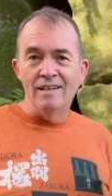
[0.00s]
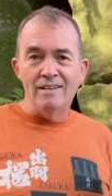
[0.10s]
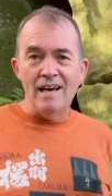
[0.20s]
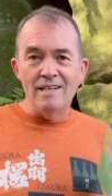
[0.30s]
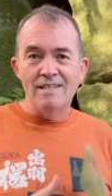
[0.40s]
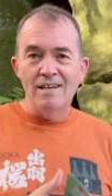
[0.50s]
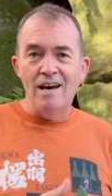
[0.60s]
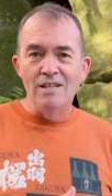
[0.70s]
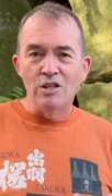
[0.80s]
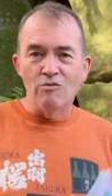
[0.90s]
that
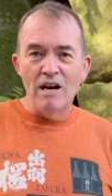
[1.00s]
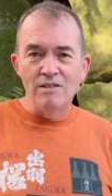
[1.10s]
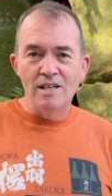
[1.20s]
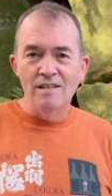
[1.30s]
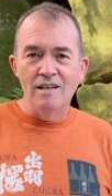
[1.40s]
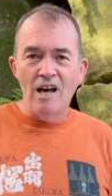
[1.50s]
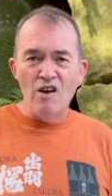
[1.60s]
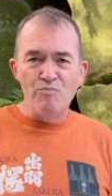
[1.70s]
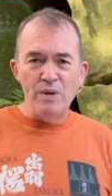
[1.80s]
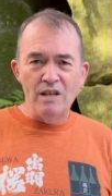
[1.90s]
underground
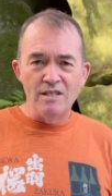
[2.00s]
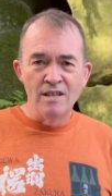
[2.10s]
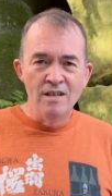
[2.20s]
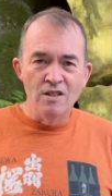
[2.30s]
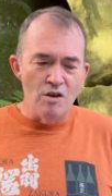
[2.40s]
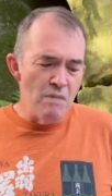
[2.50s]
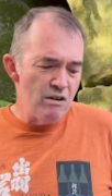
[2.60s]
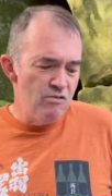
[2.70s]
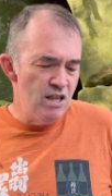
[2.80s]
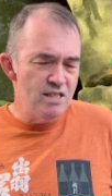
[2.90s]
life because the
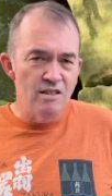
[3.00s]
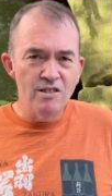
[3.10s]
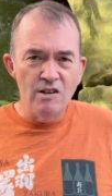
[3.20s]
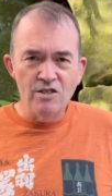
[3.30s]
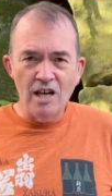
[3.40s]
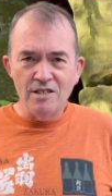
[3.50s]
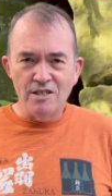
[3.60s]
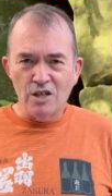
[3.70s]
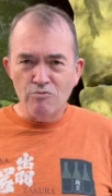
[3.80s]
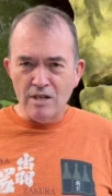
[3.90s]
mycorrhizal
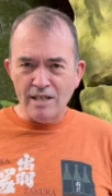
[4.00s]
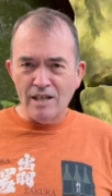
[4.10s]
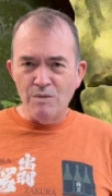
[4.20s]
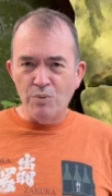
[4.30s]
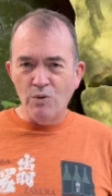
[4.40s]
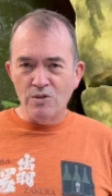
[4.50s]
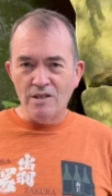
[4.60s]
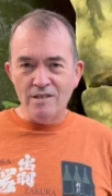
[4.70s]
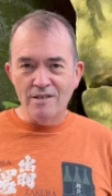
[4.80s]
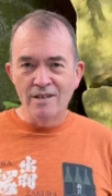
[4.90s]
associations are critically
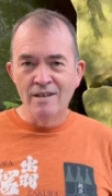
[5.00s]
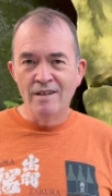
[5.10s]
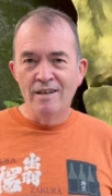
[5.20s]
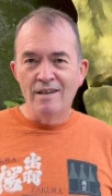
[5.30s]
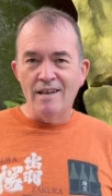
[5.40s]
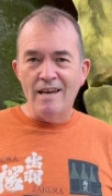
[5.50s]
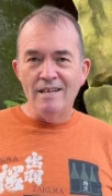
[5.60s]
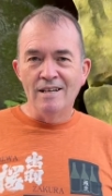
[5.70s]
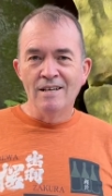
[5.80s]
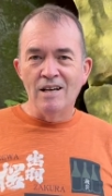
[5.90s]
important
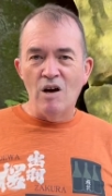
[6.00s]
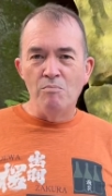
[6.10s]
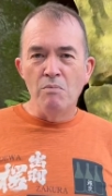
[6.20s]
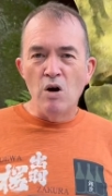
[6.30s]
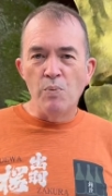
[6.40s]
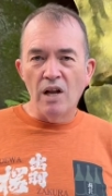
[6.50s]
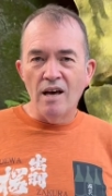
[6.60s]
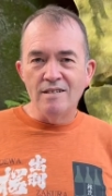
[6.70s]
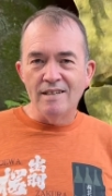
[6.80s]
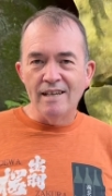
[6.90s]
in uh,
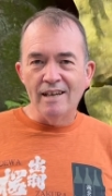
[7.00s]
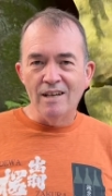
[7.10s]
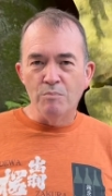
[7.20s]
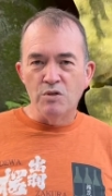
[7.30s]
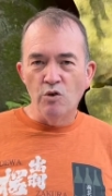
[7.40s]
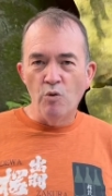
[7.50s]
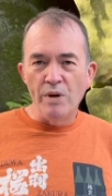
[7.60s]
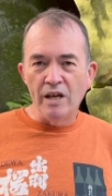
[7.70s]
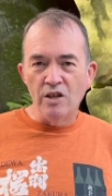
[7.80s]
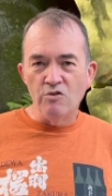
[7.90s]
mobilizing and
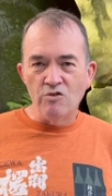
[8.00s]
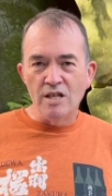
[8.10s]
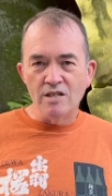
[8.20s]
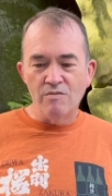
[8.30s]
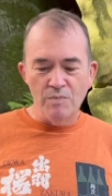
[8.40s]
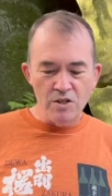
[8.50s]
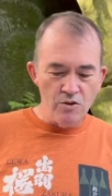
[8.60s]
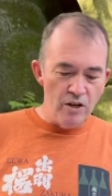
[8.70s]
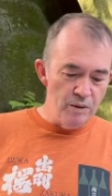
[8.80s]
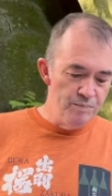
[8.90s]
absorbing nutrients from the
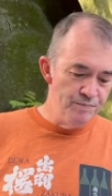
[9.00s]
soil.